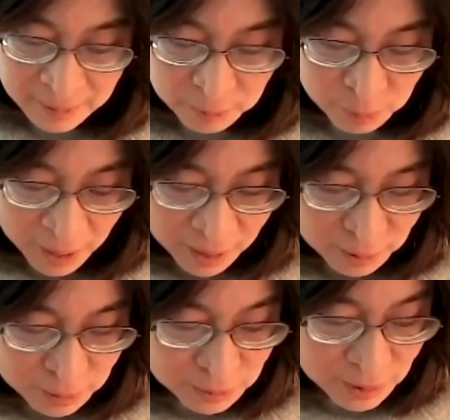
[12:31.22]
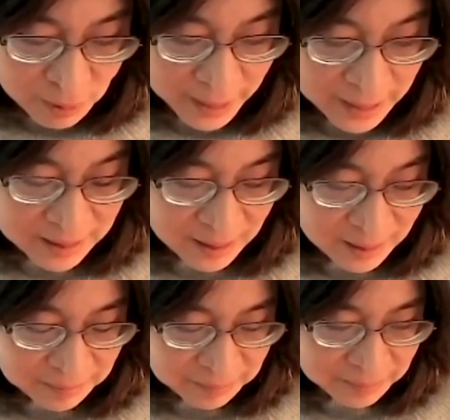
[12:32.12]
while Google has
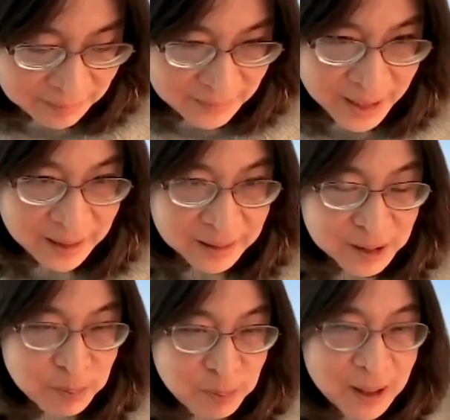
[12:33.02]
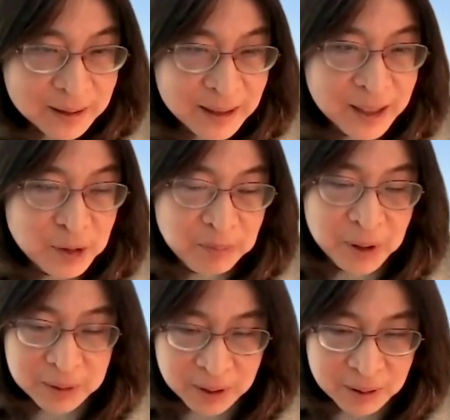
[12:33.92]
kind of this plot of land to
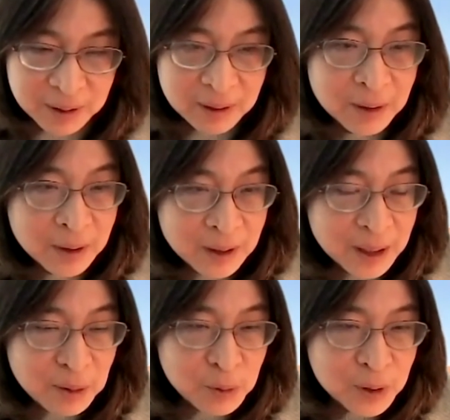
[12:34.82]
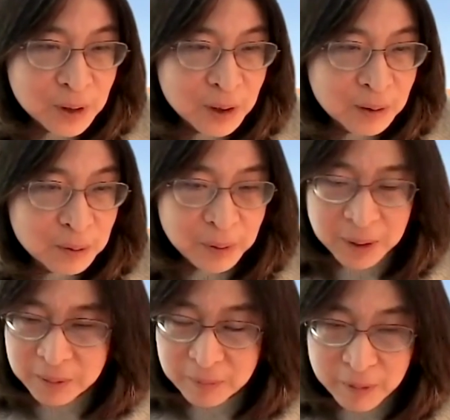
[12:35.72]
build their headquarters,
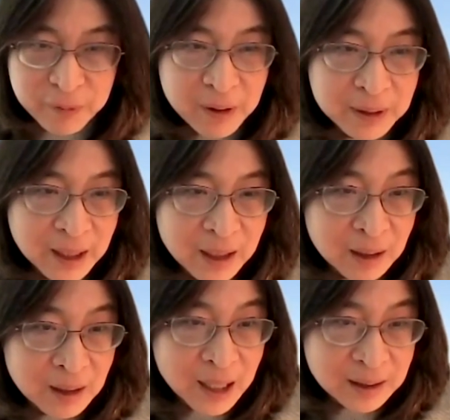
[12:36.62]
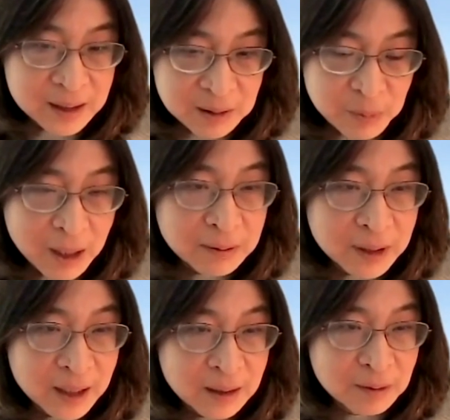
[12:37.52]
we were afraid that a lot of
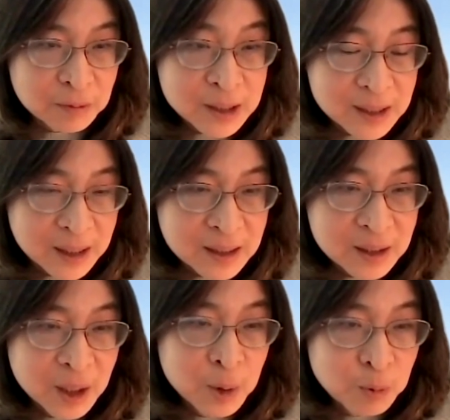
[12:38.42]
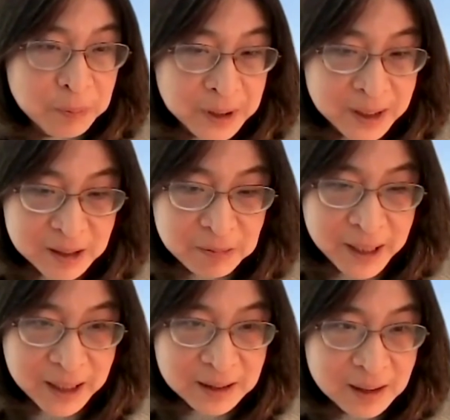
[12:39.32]
surrounding residents will be
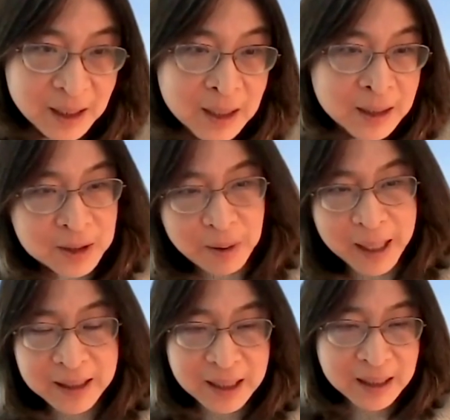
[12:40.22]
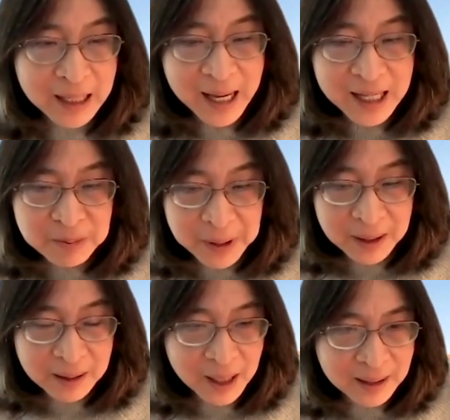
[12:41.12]
displaced. So I think that has
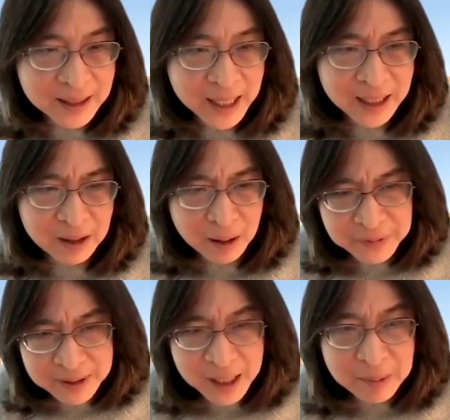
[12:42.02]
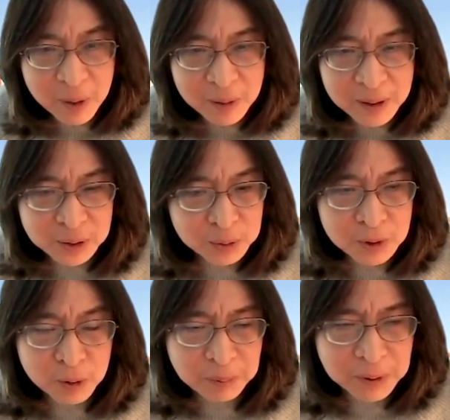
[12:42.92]
been kind of taken off the table because
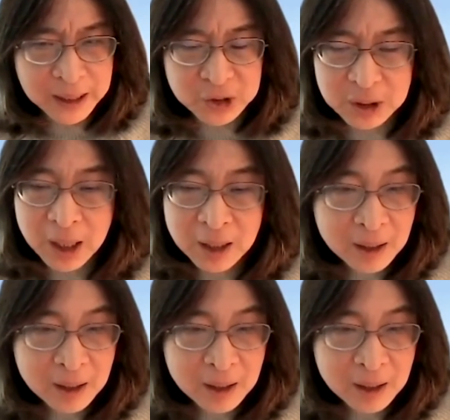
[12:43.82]
Google pledged